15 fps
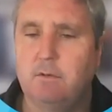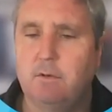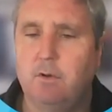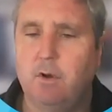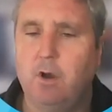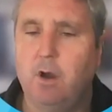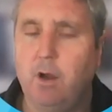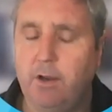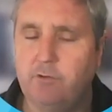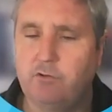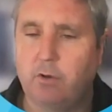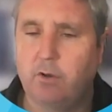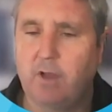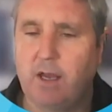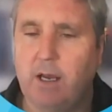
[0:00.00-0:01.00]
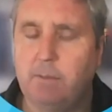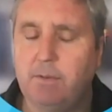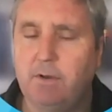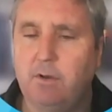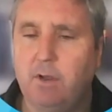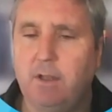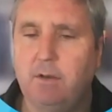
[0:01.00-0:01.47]

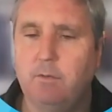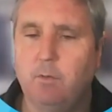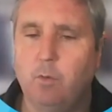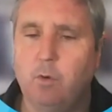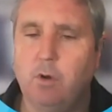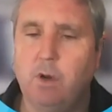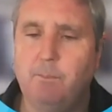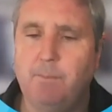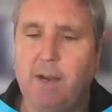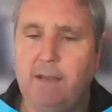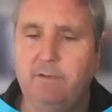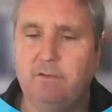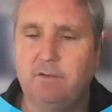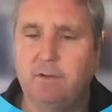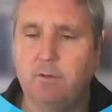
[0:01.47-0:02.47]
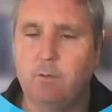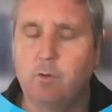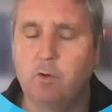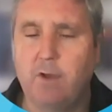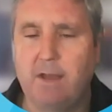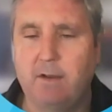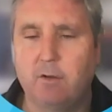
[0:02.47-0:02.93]
hydrocarbon, or a basic
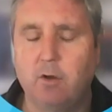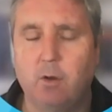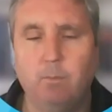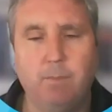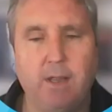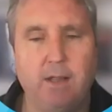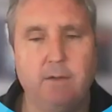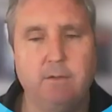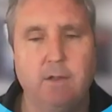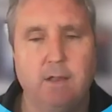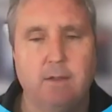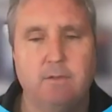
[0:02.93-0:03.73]
organic compound